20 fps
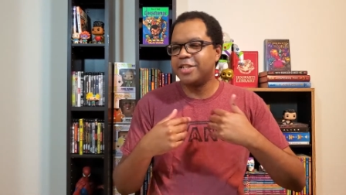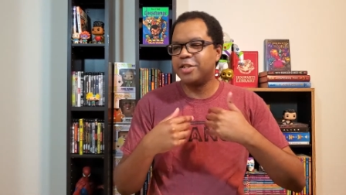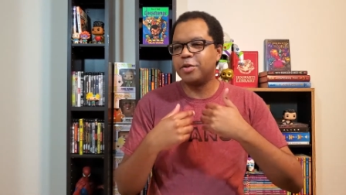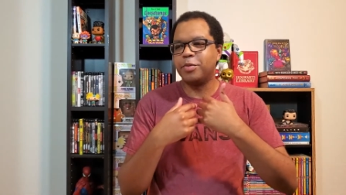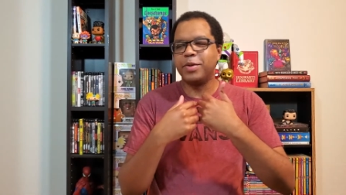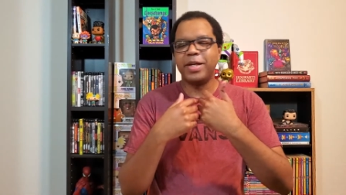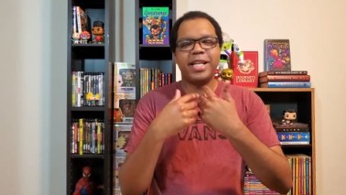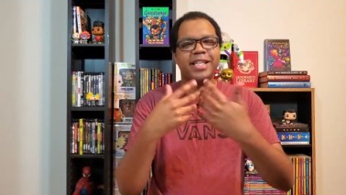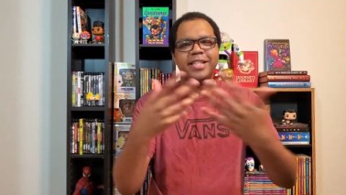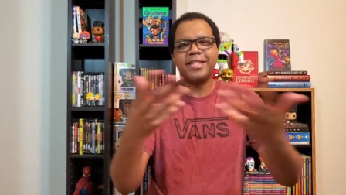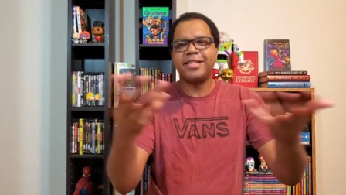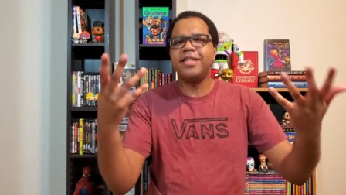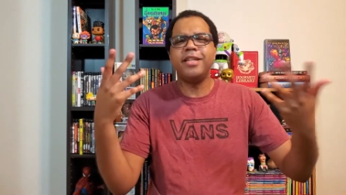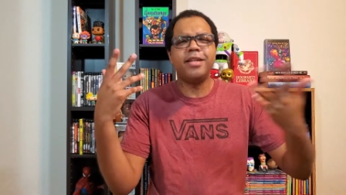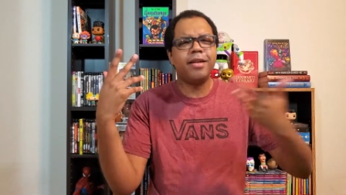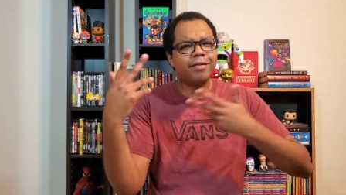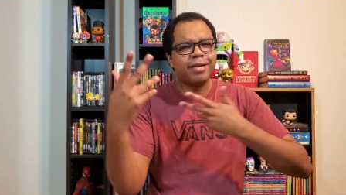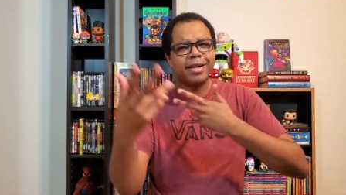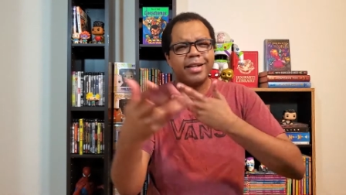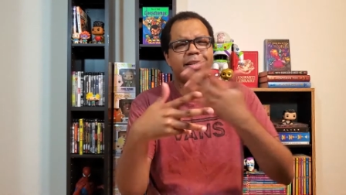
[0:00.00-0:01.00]
so we can just,
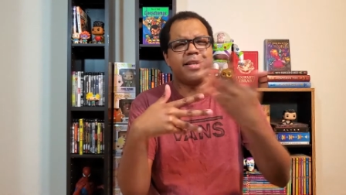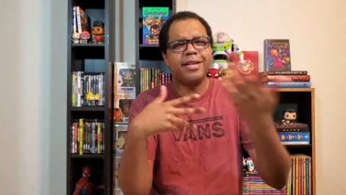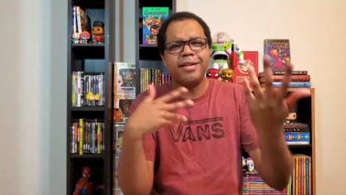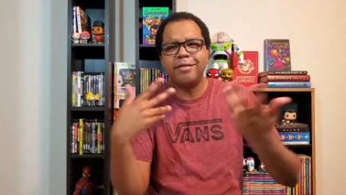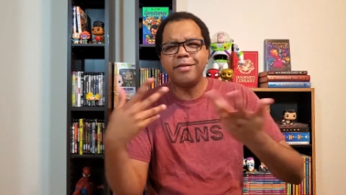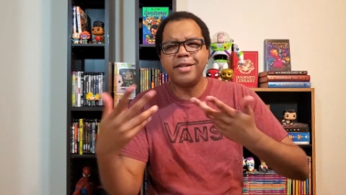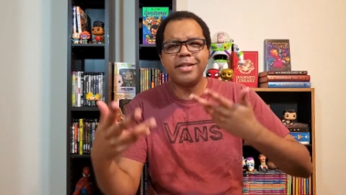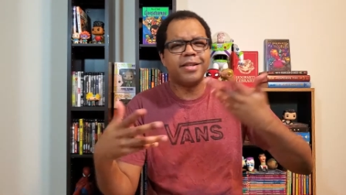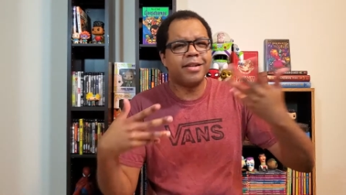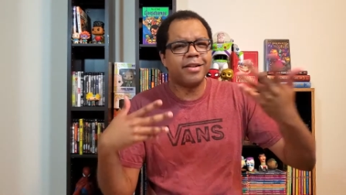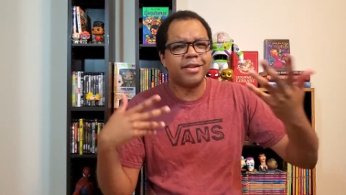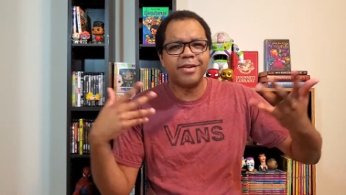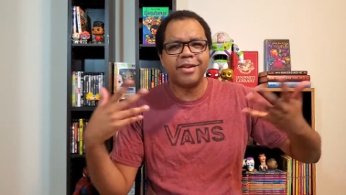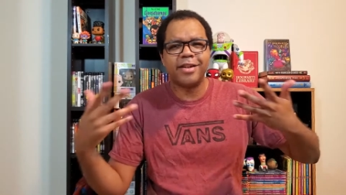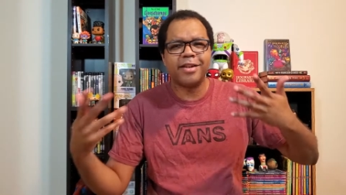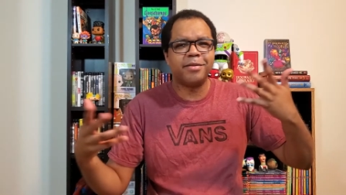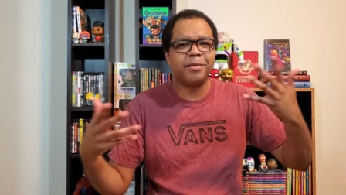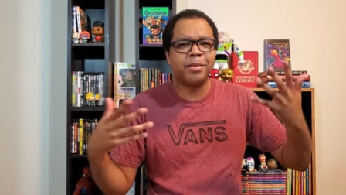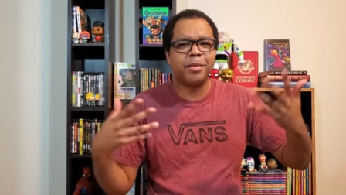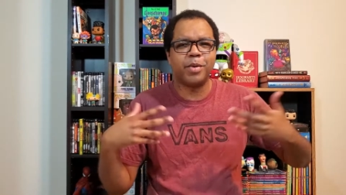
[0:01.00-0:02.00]
you know, get to know each other a
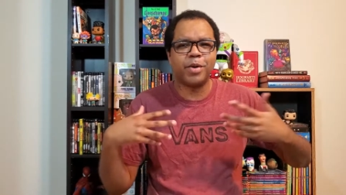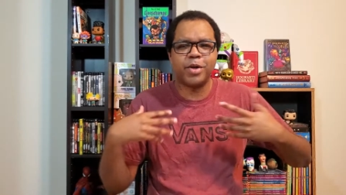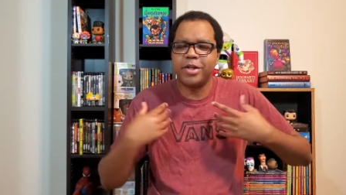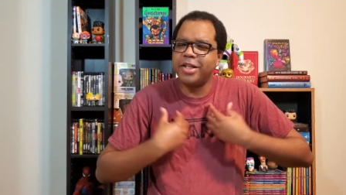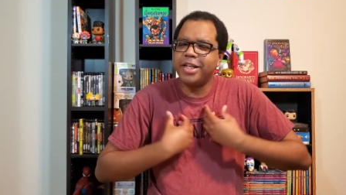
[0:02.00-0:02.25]
little bit more.